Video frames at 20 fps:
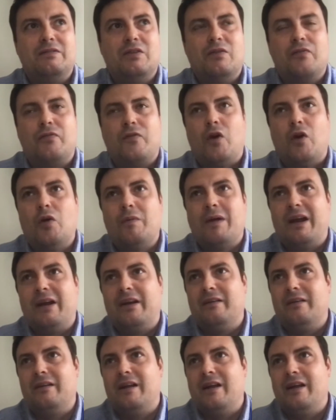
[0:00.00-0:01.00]
forum
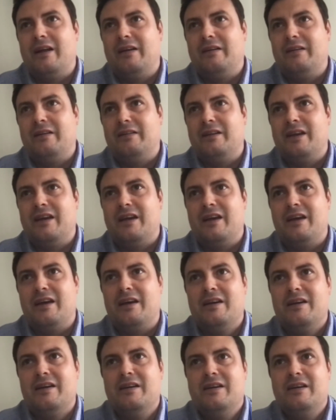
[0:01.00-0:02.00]
and
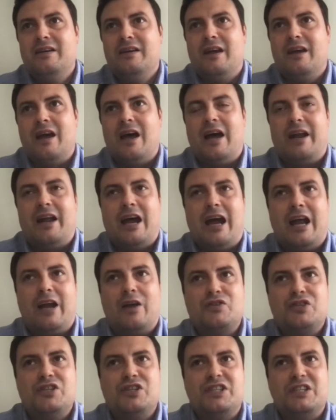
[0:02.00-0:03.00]

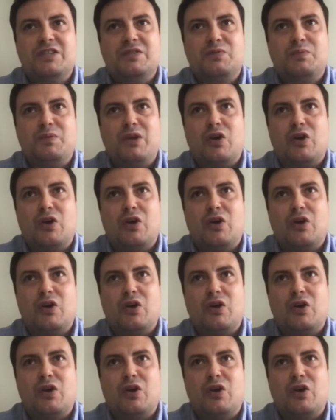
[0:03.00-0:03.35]
ecosystems,